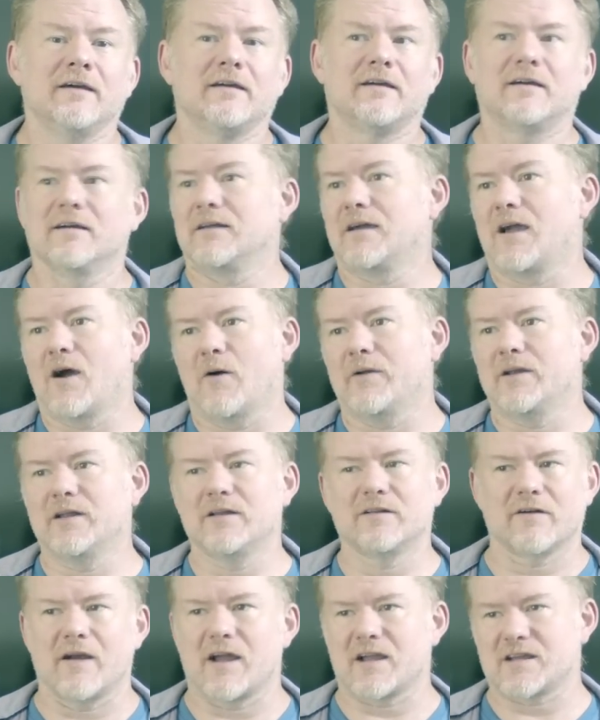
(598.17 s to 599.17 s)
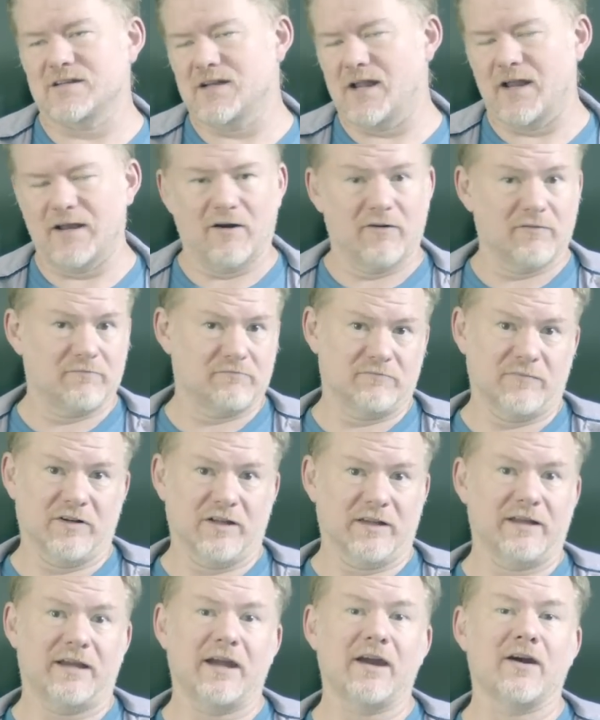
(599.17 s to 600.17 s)
going to go in a direction I don't
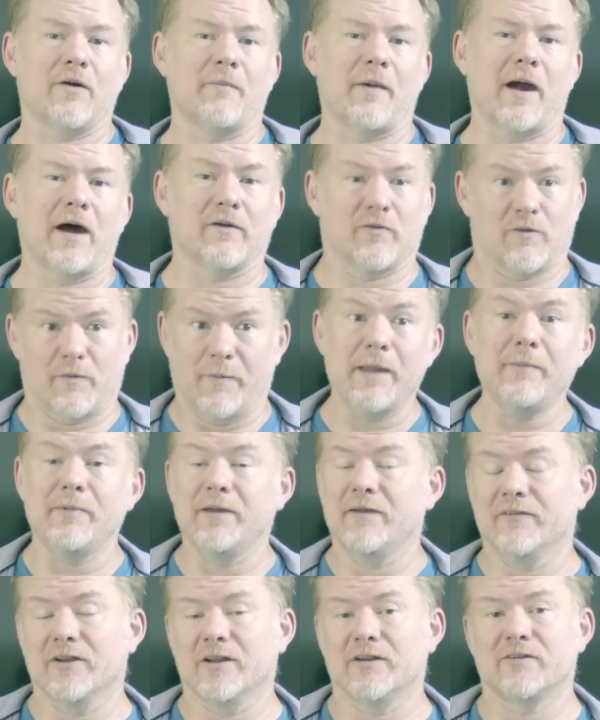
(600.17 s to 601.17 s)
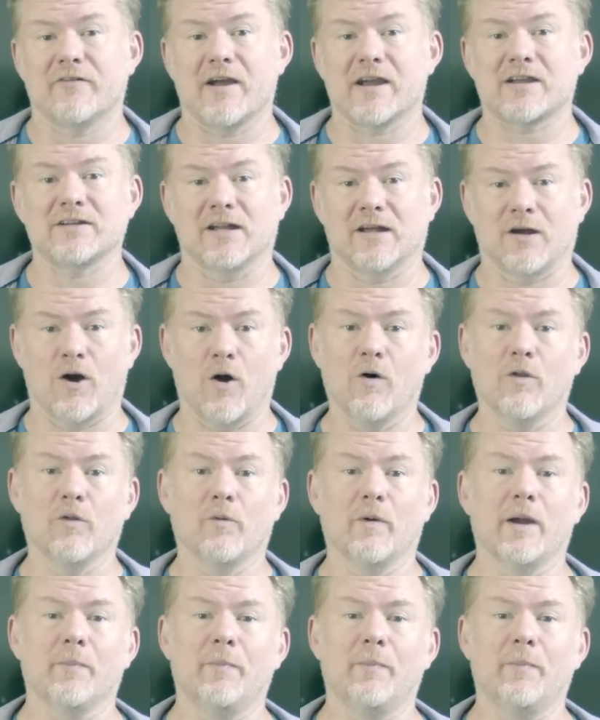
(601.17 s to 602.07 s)
really care about, or maybe even a direction I all the way